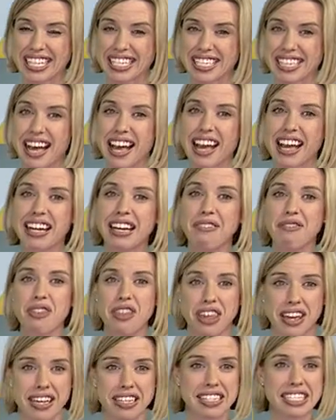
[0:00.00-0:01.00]
A sign of
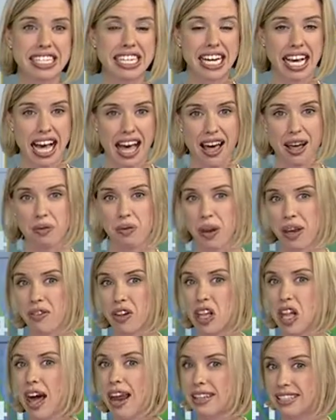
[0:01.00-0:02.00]
things to come. We have a
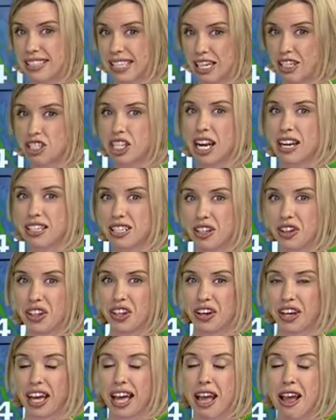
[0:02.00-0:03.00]
lot of sunshine to
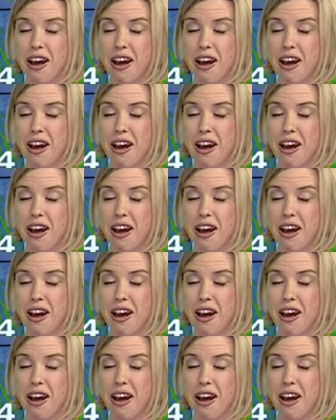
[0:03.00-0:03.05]
look